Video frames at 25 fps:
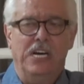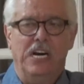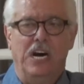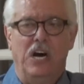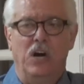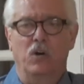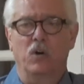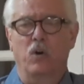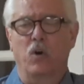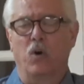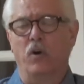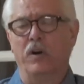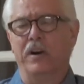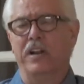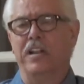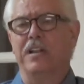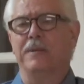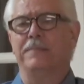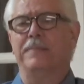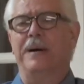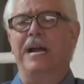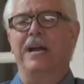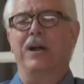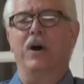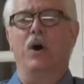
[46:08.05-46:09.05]
according to
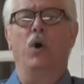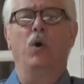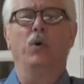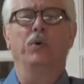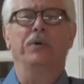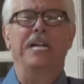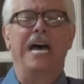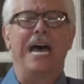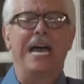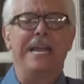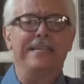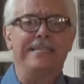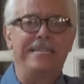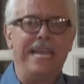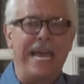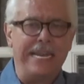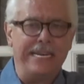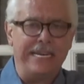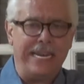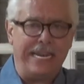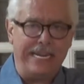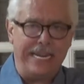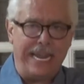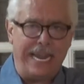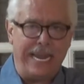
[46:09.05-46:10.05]
my own
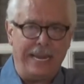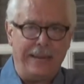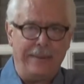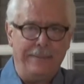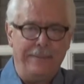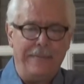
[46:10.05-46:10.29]
identity.